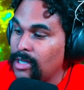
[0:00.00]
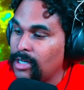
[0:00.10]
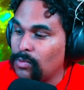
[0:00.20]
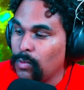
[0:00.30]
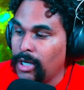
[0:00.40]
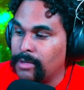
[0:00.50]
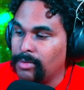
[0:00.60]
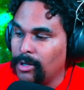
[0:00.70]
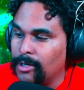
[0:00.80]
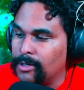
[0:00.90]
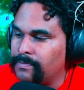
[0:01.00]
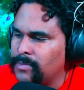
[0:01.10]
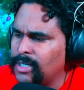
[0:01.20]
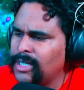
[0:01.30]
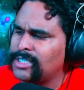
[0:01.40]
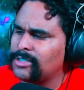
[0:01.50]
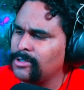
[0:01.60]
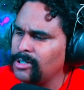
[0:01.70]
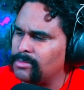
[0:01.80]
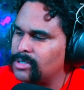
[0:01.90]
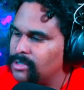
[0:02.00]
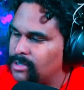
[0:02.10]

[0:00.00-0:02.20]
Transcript: It rained blood, and I screamed.